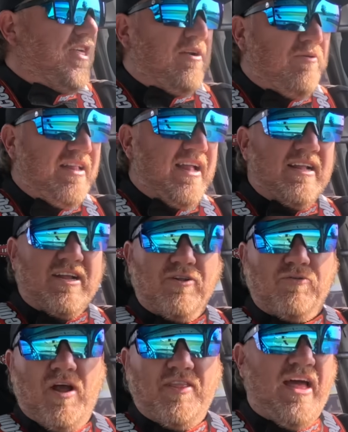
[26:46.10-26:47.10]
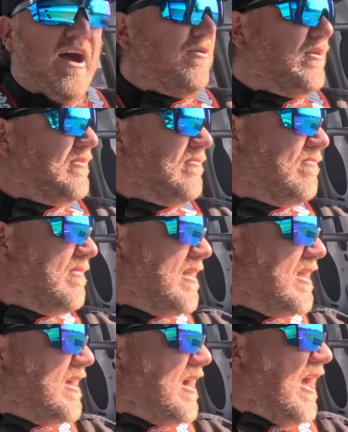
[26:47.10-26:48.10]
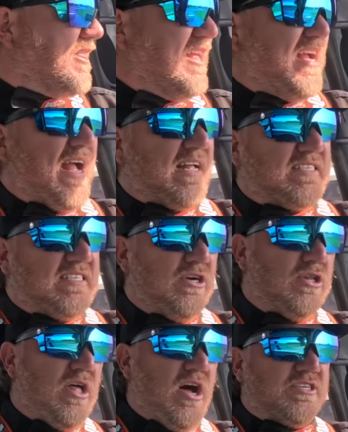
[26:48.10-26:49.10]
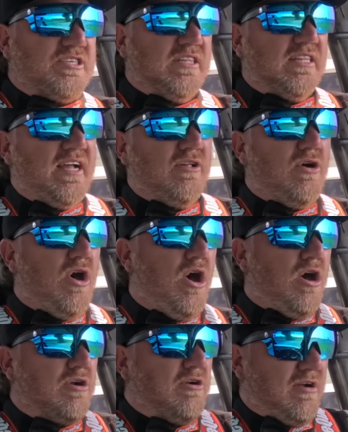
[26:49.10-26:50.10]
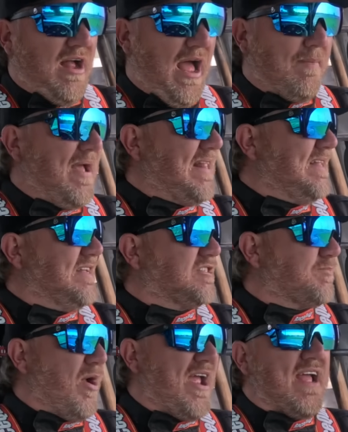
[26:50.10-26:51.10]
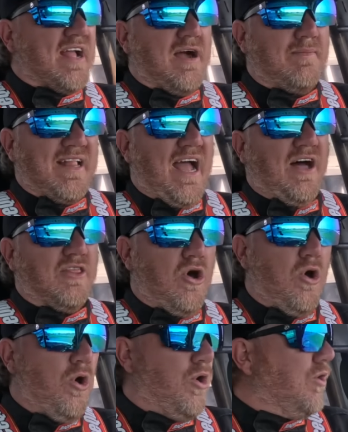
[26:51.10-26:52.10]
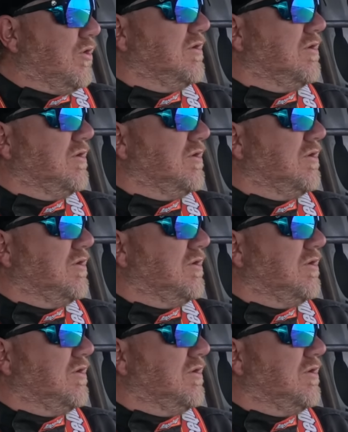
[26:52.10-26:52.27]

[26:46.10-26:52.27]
think we did a good run that one. I think I could still launch a little harder. I may need to spray it coming out of the hole,